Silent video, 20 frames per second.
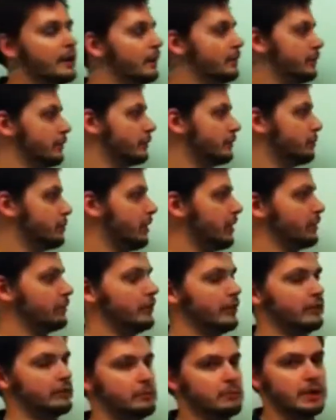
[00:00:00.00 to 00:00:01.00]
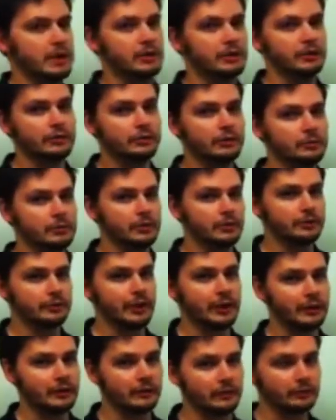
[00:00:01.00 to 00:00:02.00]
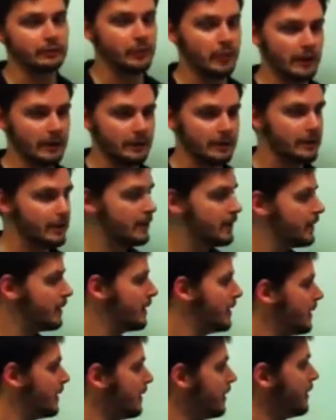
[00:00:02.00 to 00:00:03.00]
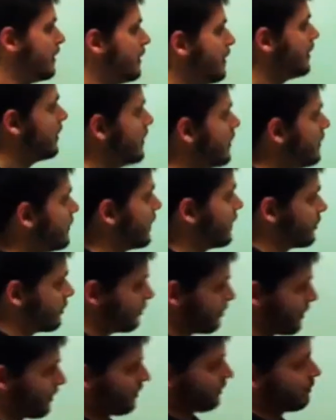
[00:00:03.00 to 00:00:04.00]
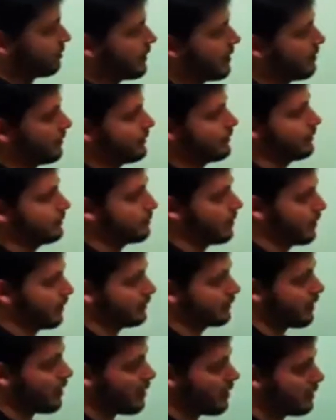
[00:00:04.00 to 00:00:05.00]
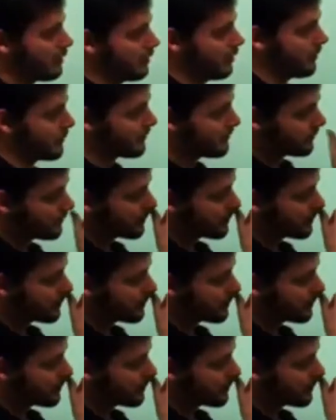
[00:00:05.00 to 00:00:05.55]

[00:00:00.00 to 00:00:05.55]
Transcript: is expressed as meters per second squared. Now I just want to explain what these parts are though.